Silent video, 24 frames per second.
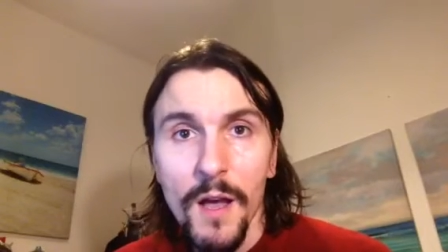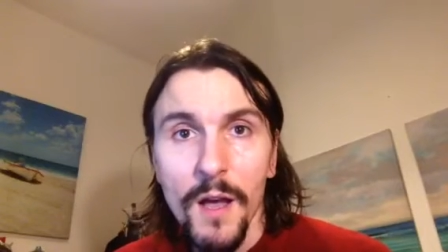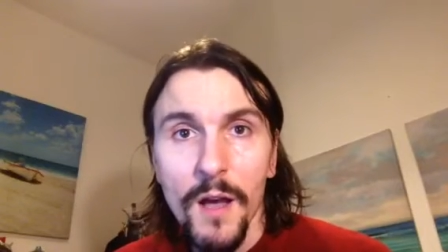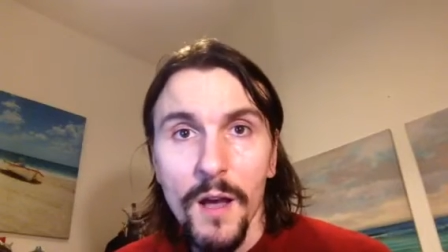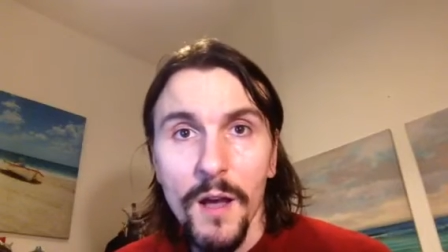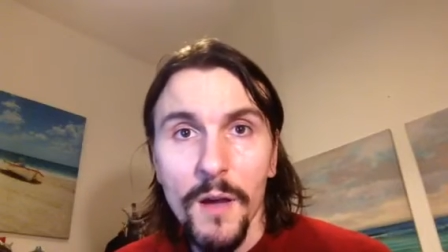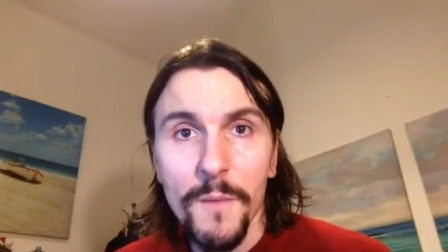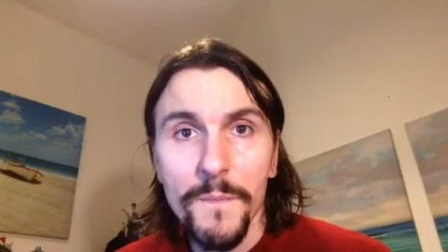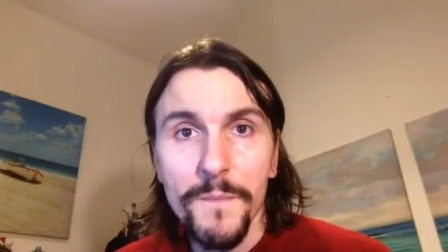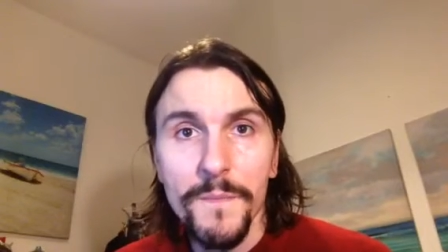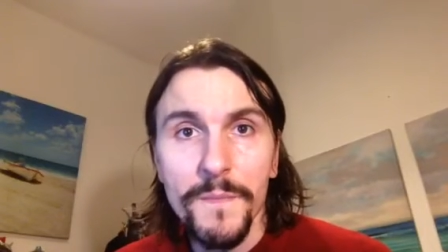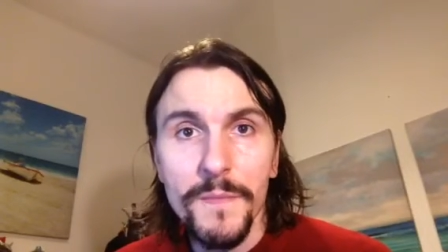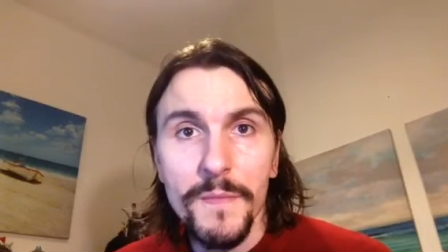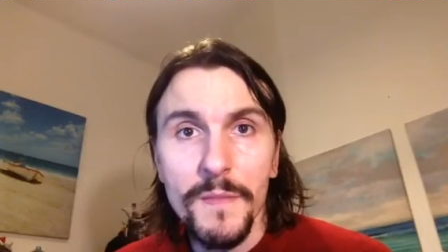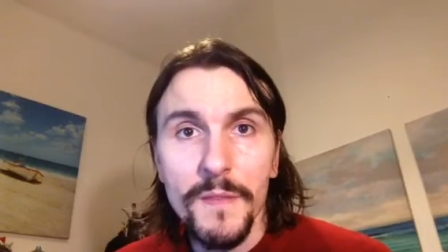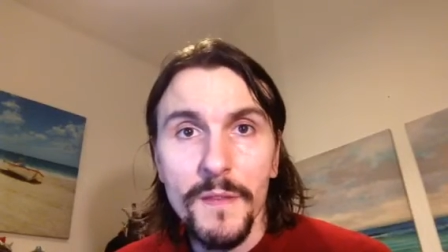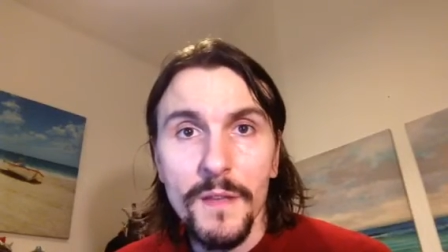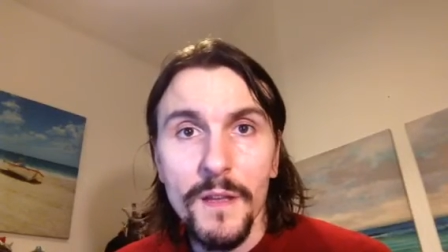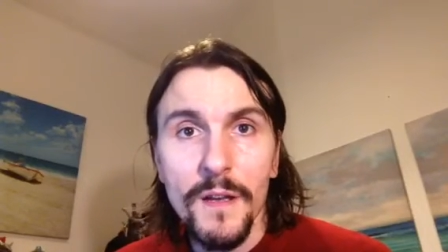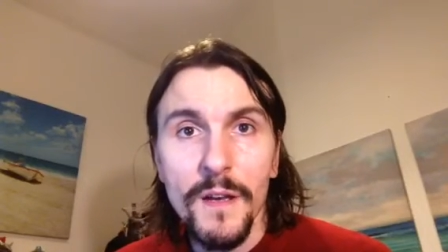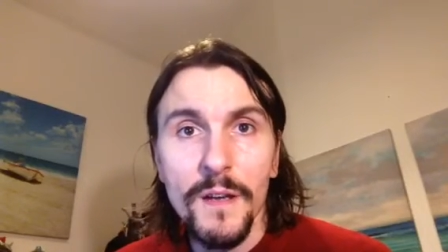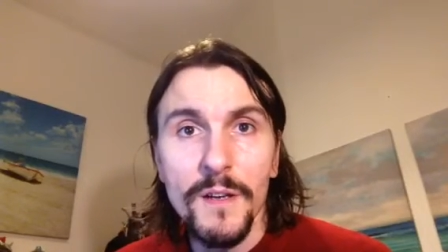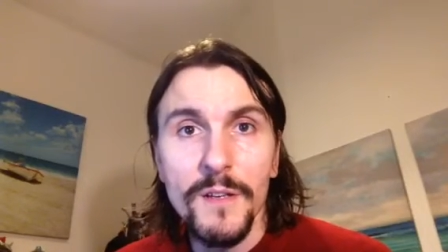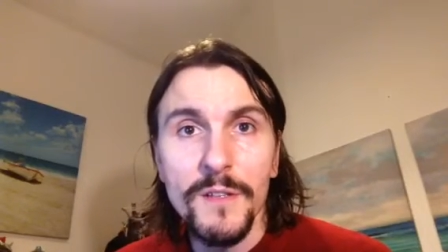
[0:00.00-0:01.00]
um,
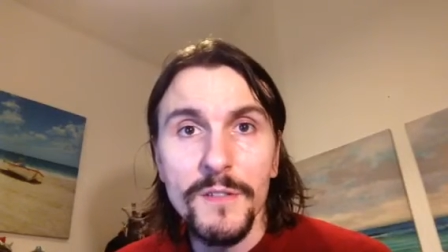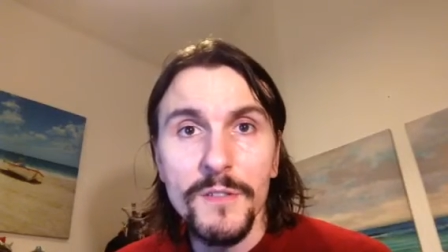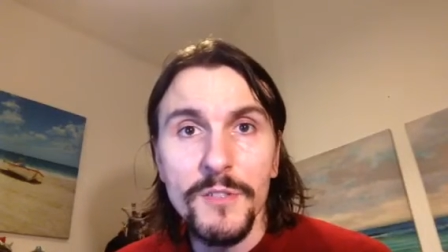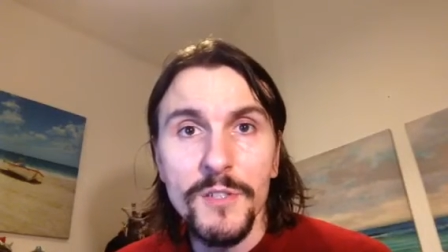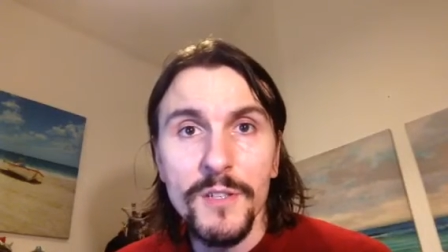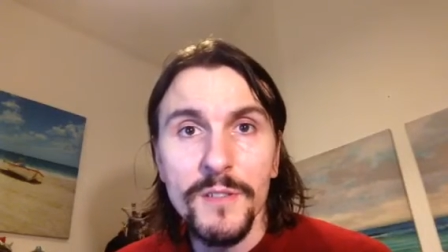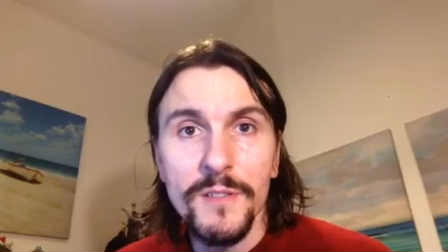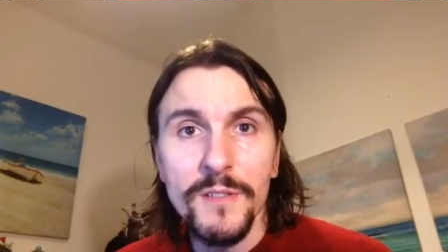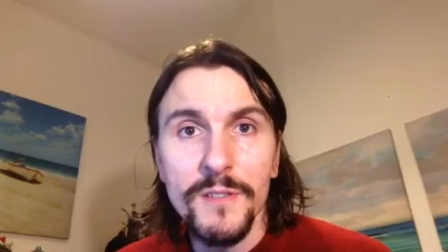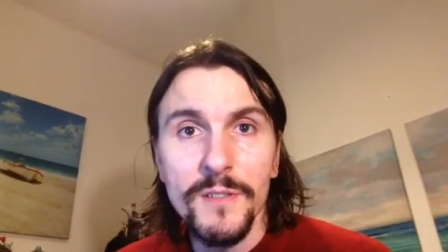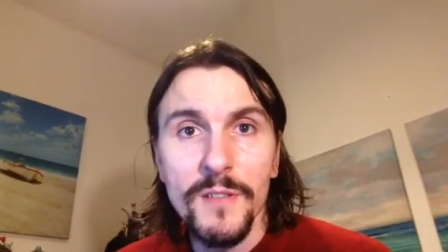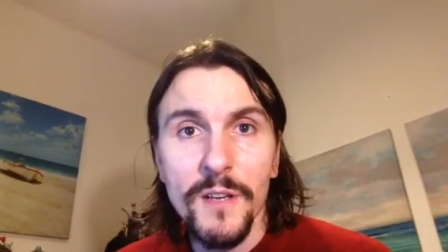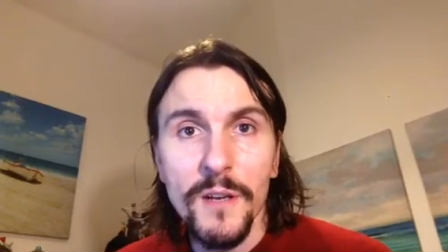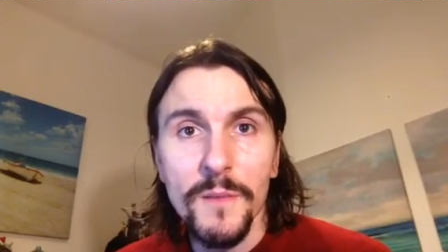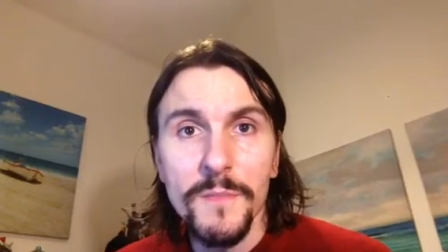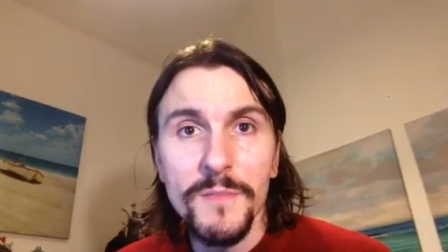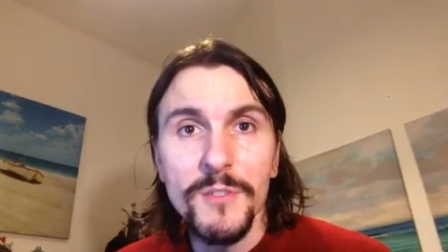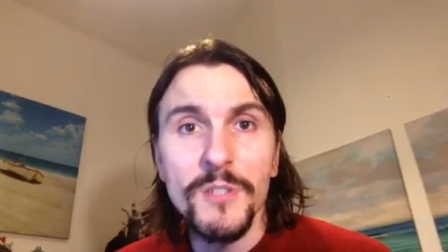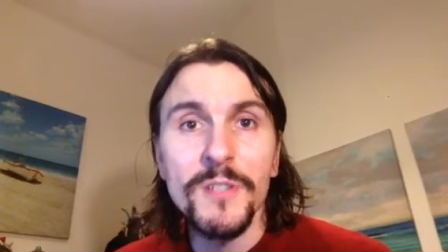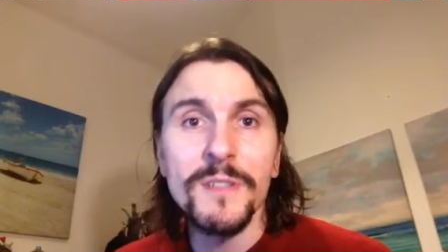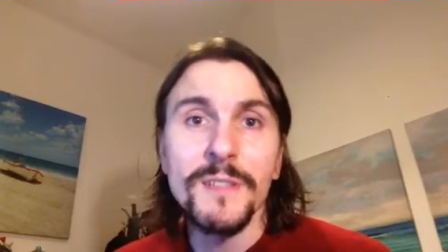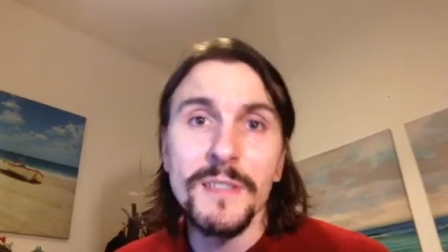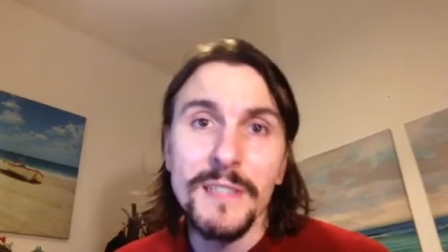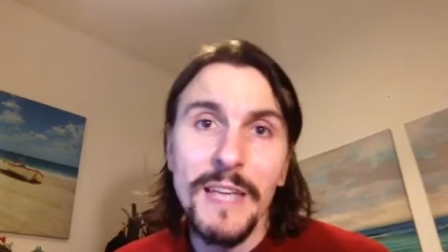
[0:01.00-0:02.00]
uh, just
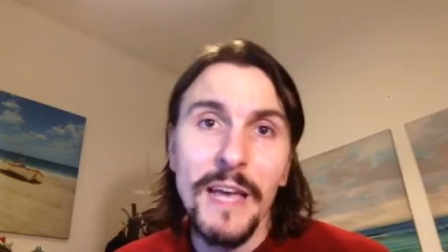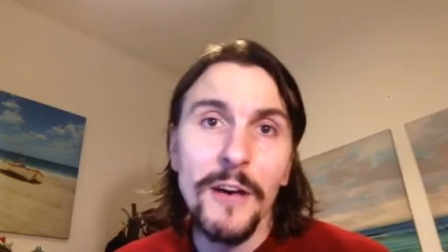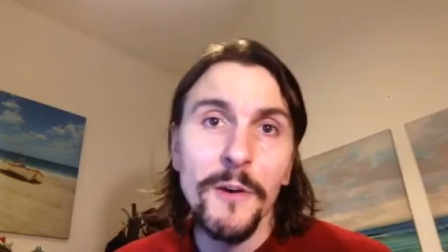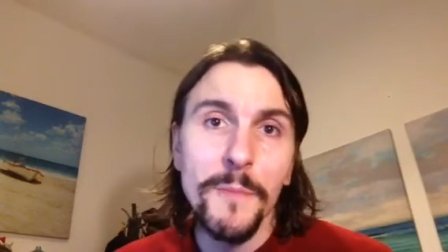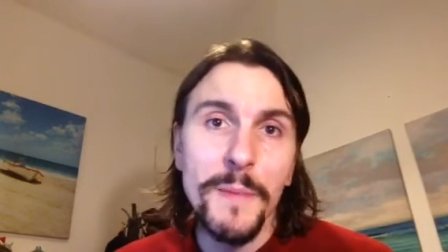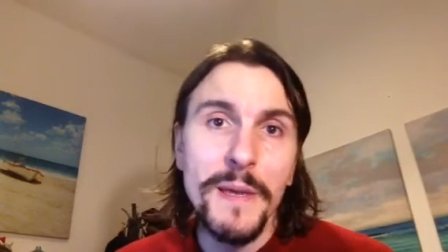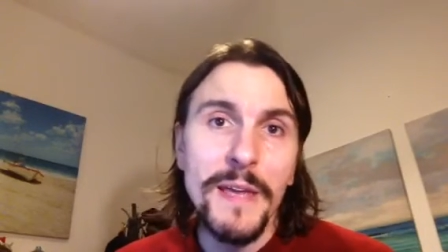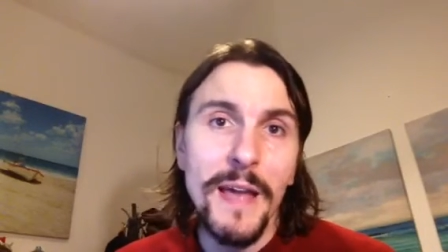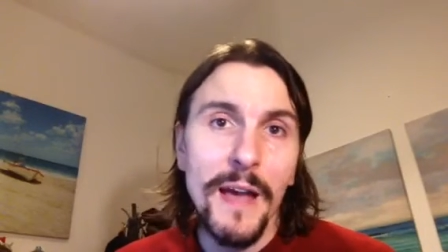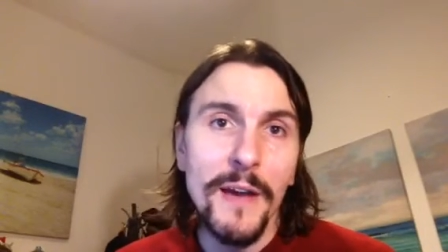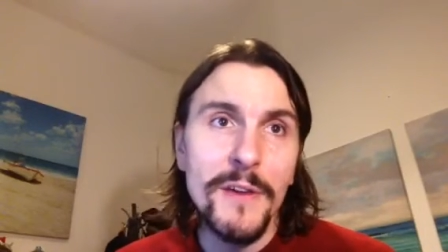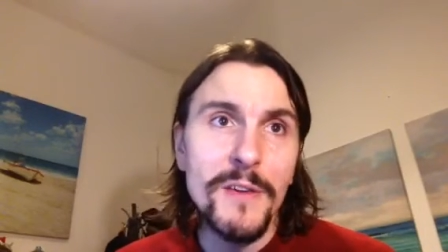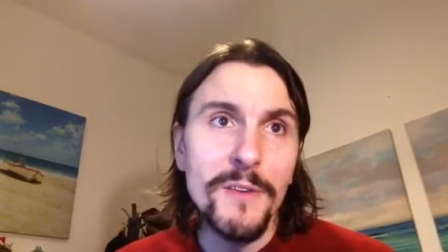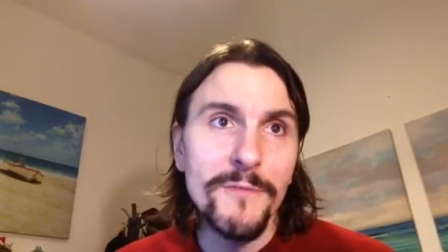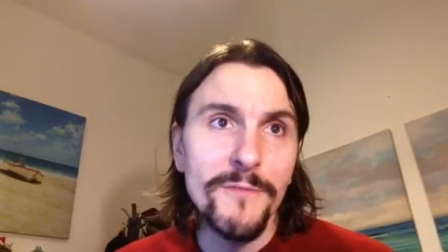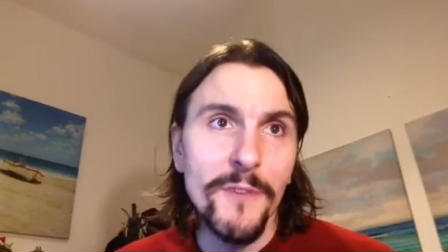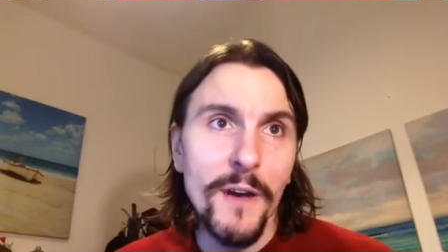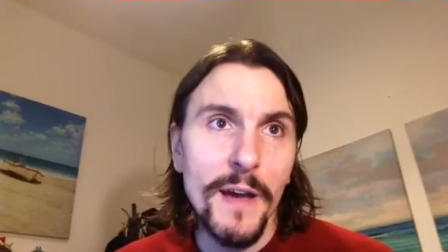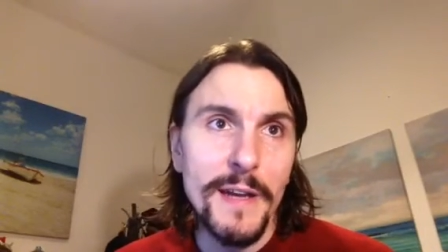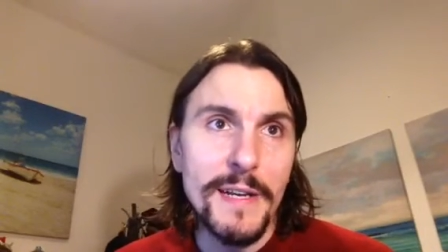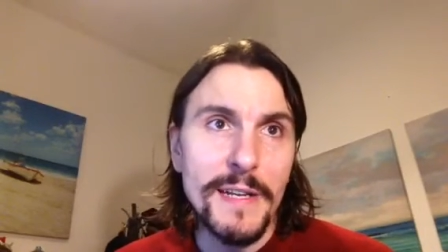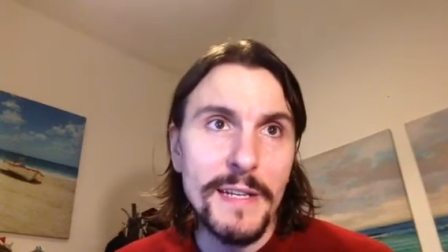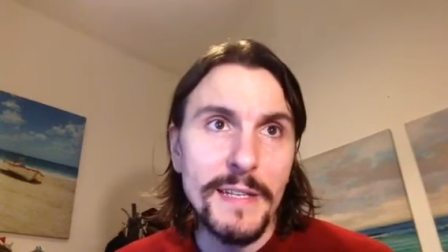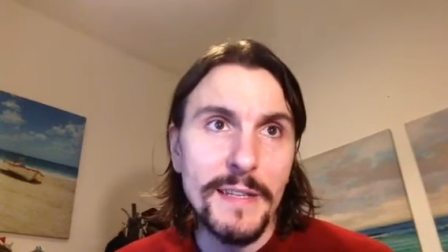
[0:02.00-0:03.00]
um, just tell me how you're
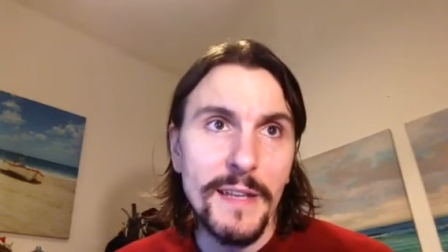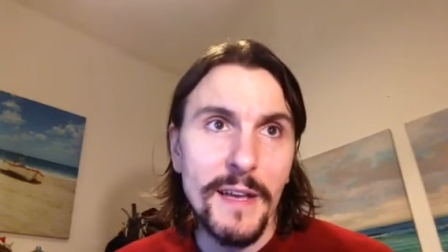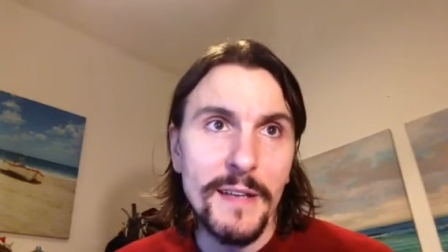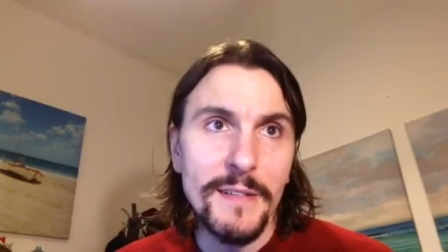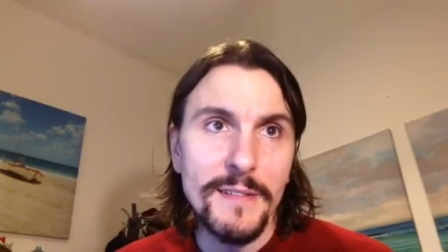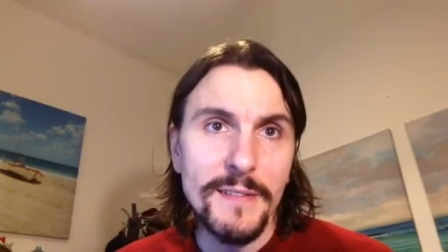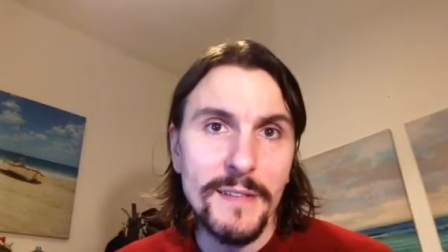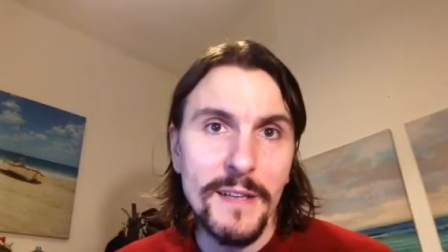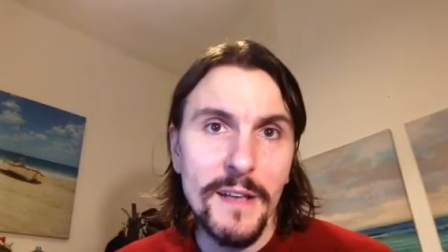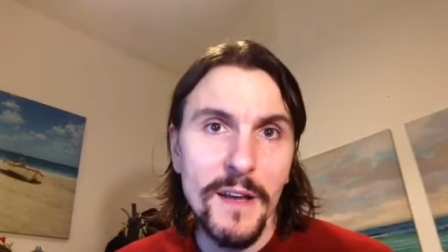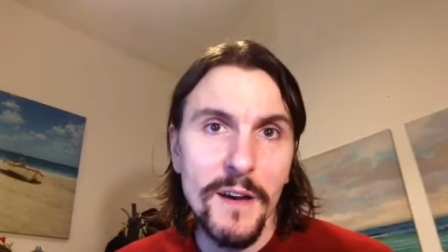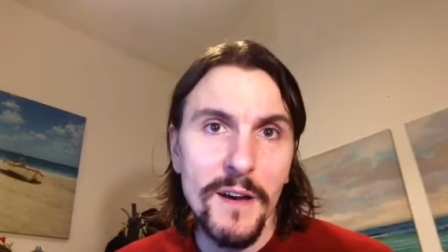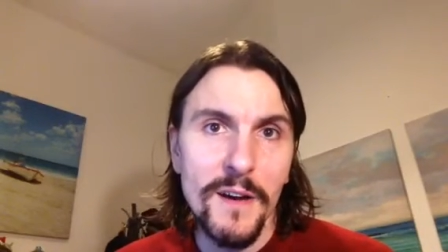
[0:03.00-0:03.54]
finding that